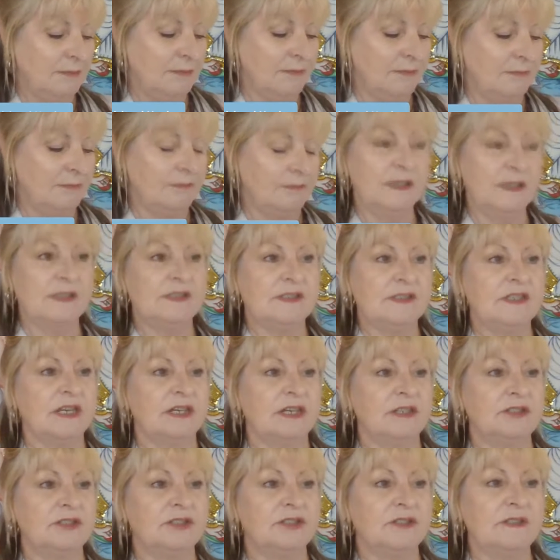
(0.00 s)

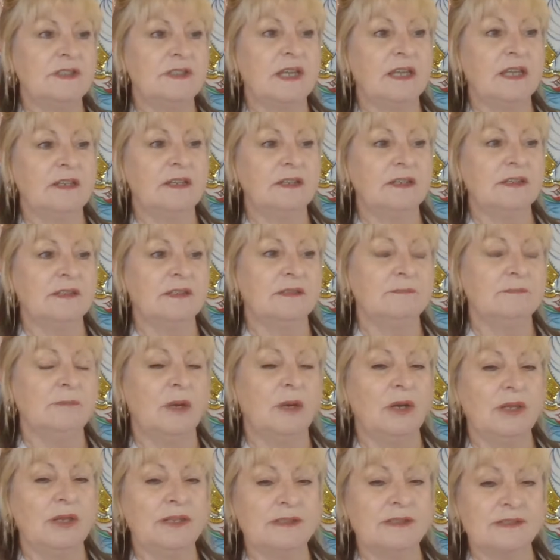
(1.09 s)
meditations, and in
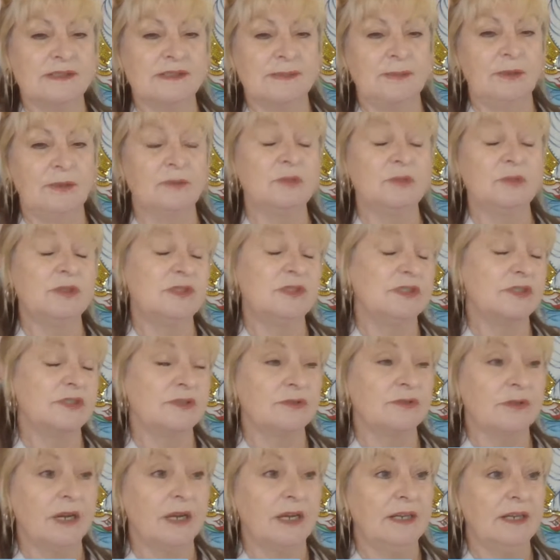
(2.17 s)
my experience, which is
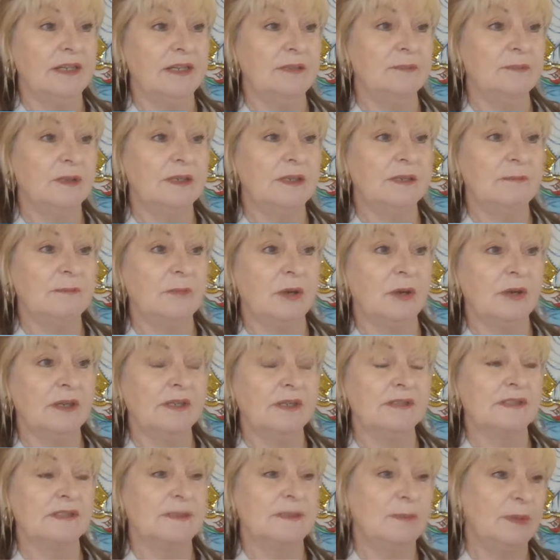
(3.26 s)
great, but in my
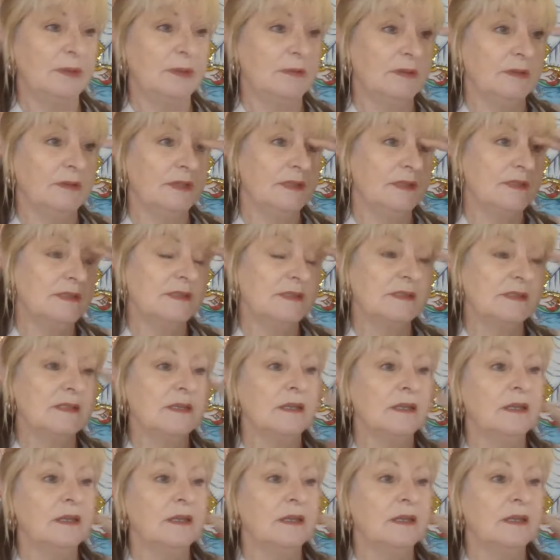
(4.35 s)
experience,